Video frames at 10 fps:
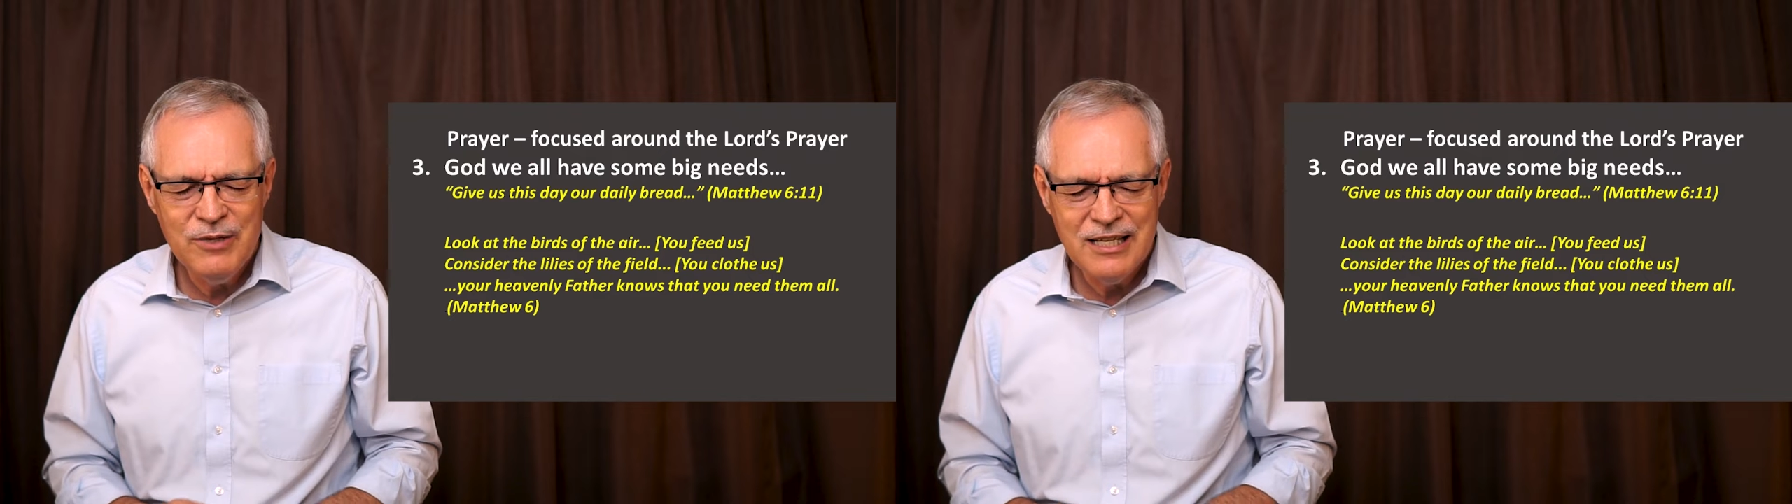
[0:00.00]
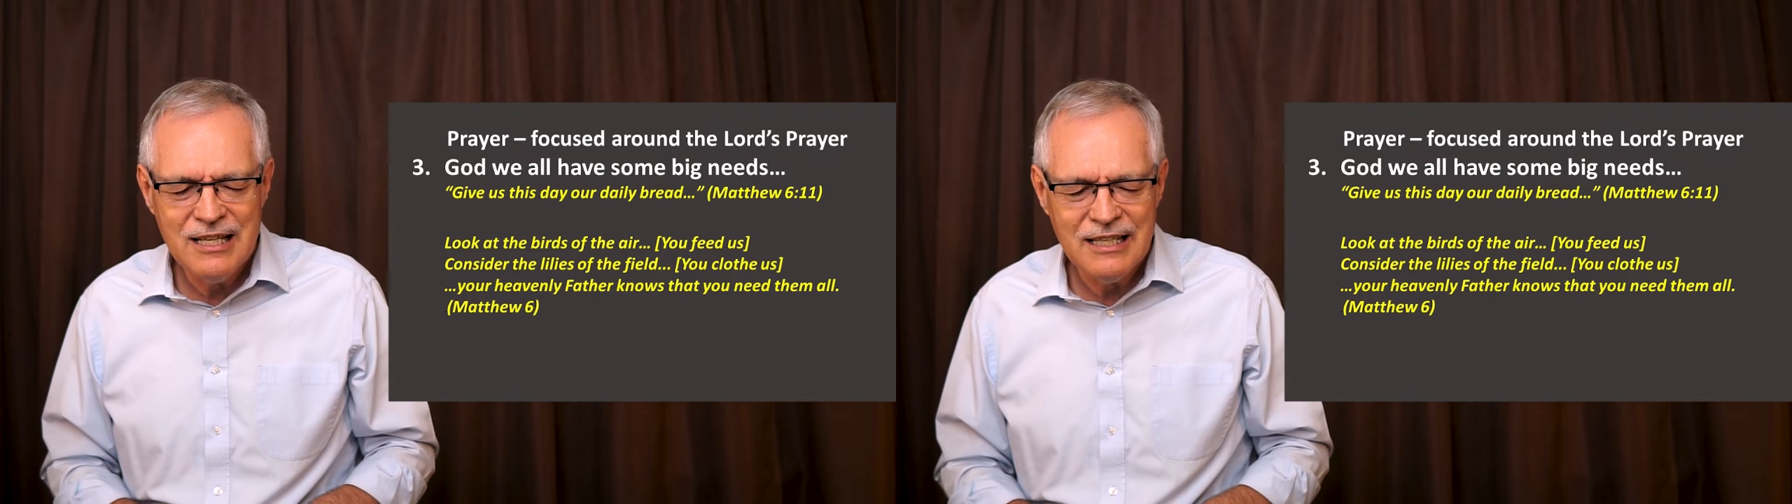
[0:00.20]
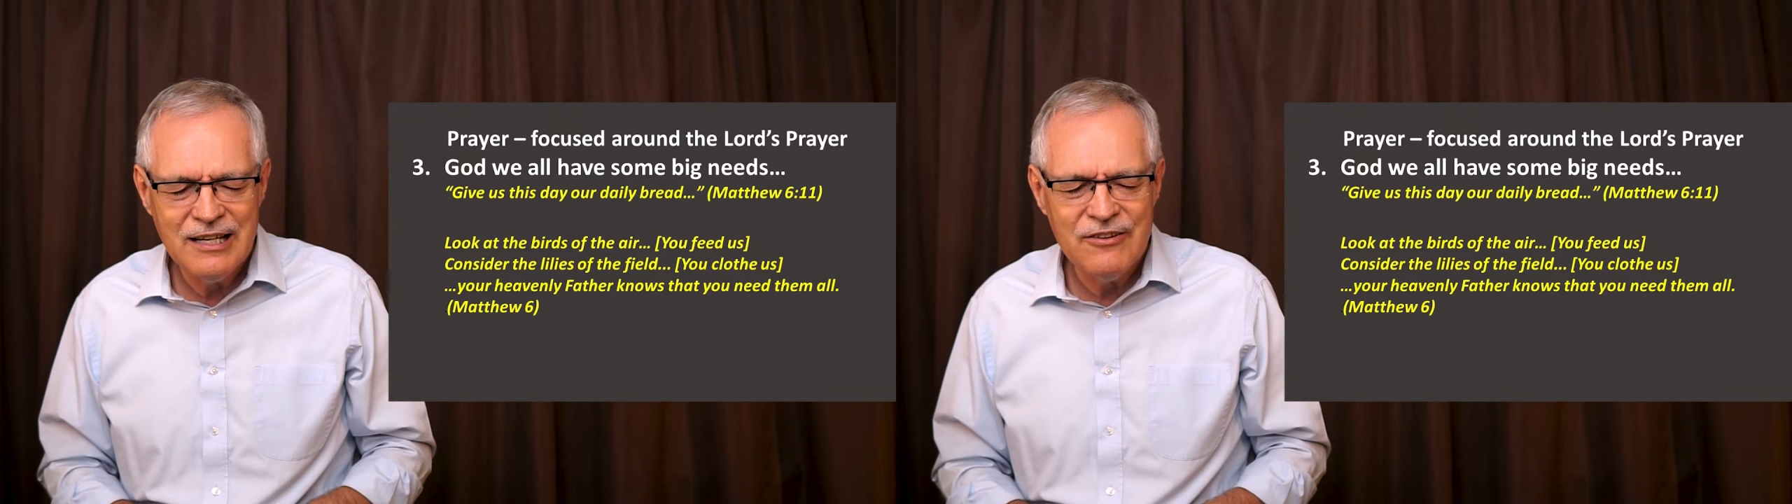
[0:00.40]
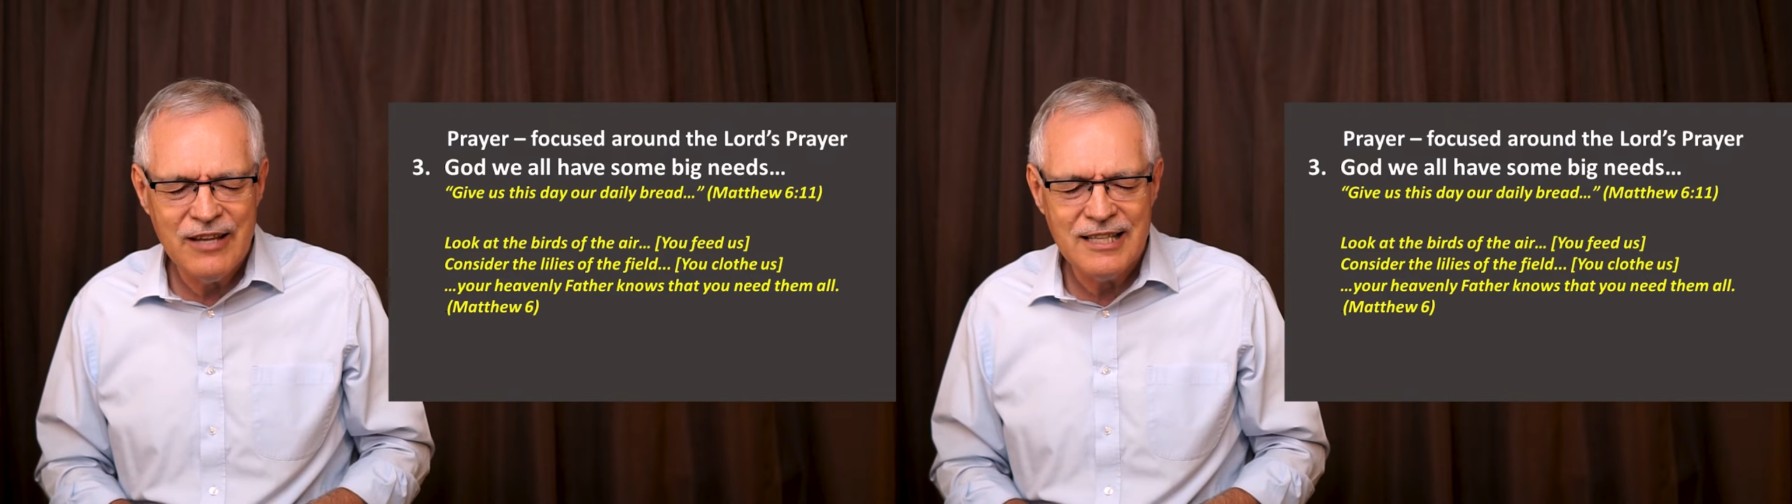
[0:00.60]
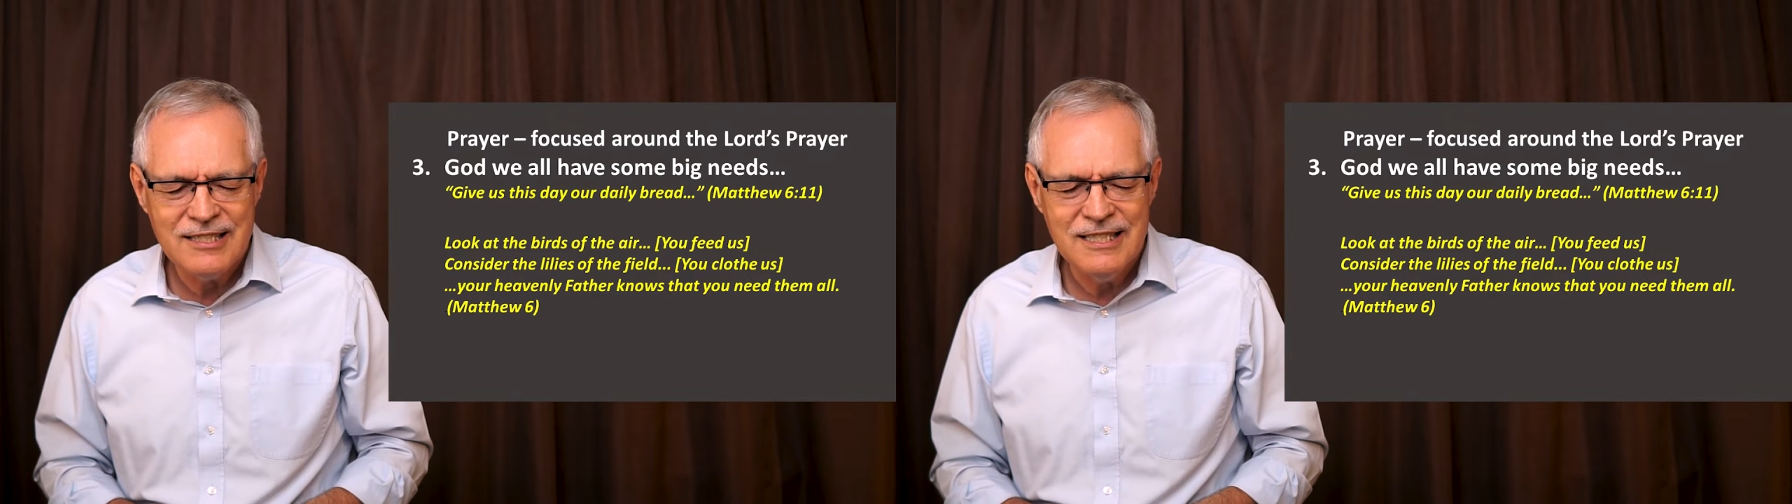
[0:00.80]
we declare
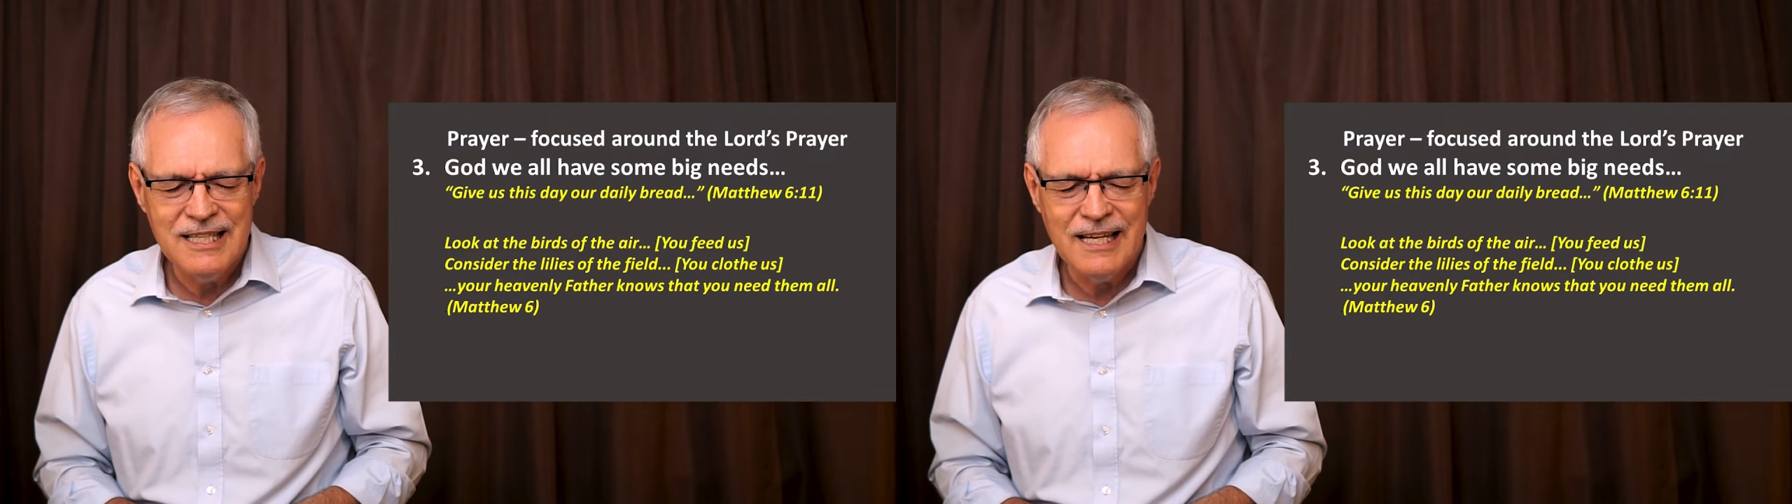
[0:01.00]
that today